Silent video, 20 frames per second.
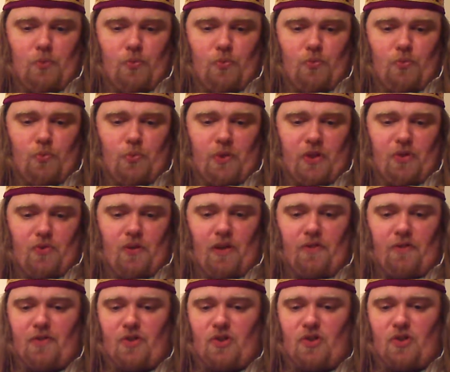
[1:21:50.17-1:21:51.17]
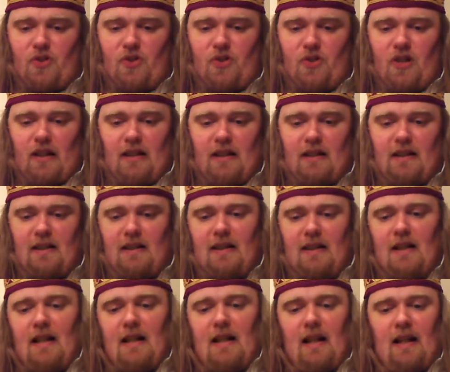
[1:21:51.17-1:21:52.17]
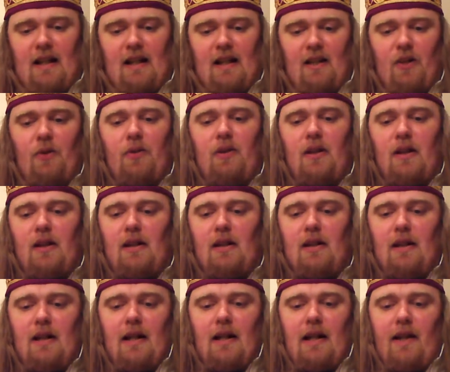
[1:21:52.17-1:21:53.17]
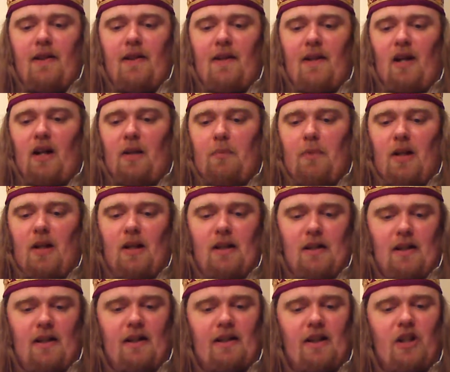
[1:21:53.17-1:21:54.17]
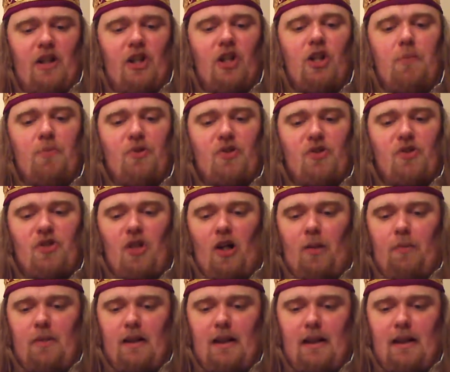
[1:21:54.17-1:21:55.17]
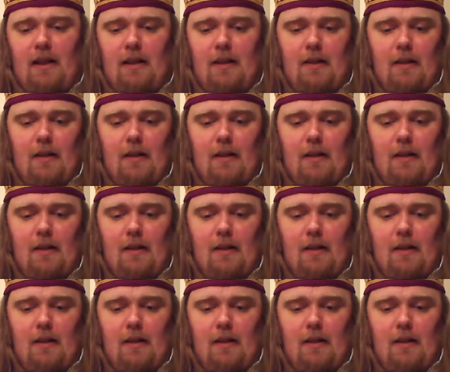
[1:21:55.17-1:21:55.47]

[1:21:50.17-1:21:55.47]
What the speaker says: Which references the Lachnunga and the nine herbs charm again.